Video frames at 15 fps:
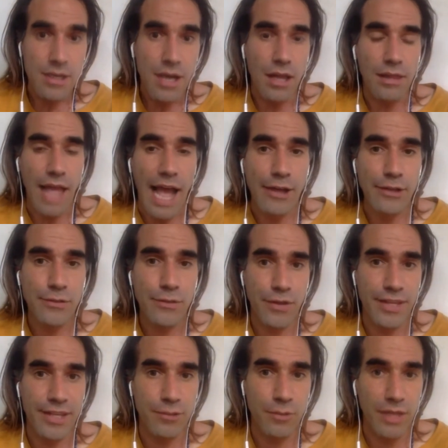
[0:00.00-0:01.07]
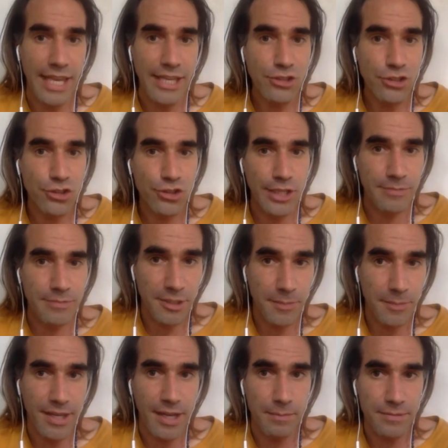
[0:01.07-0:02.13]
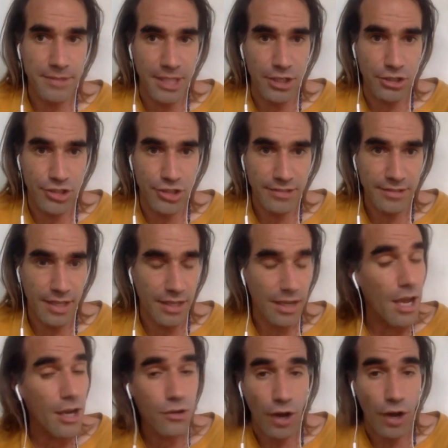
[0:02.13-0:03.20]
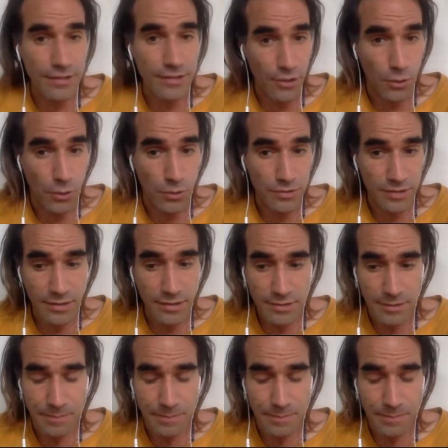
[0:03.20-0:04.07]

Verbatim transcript: allows for these relationships to become synergistic across the whole system,